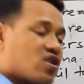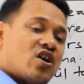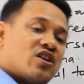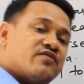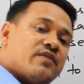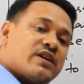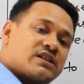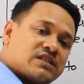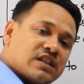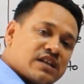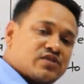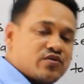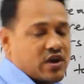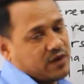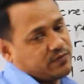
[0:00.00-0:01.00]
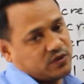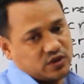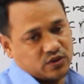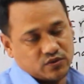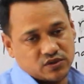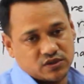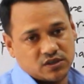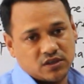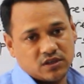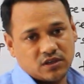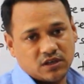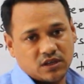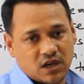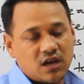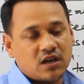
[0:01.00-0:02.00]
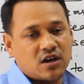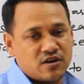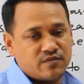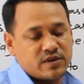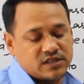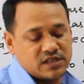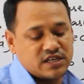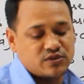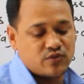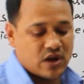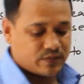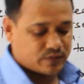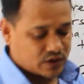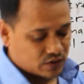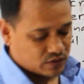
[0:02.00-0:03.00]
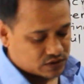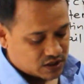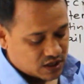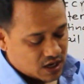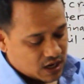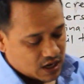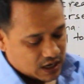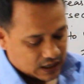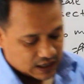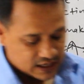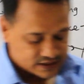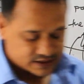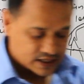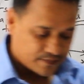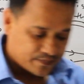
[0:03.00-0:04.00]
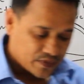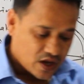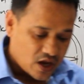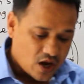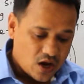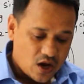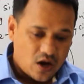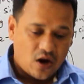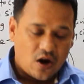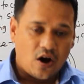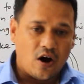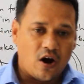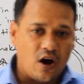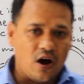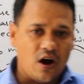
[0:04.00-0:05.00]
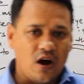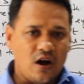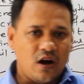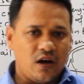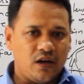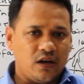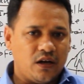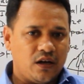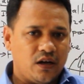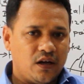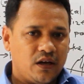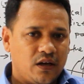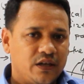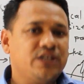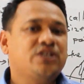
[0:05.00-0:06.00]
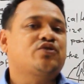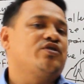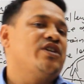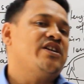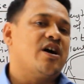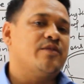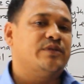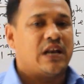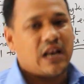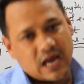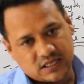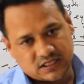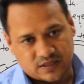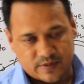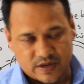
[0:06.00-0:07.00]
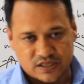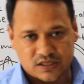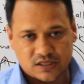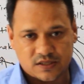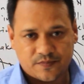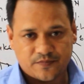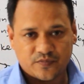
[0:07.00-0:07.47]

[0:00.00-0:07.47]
convex lens we have to use. Yeah, convex lens we have to use. Let's say, a student of the last bench